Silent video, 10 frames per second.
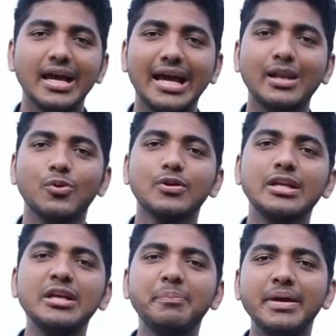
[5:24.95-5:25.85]
I will
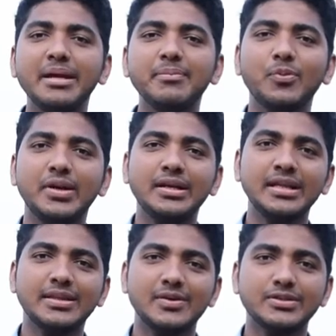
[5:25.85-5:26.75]
only pay him
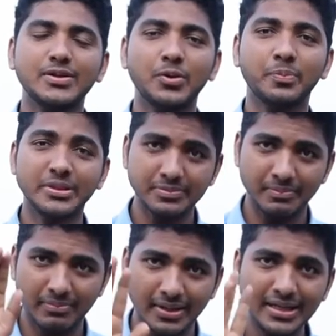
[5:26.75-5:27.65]
20,000 rupees,
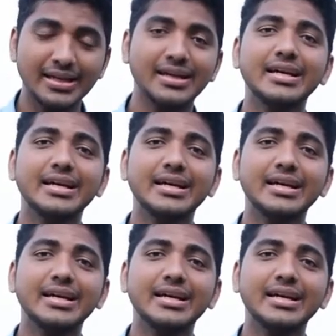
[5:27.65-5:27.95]
but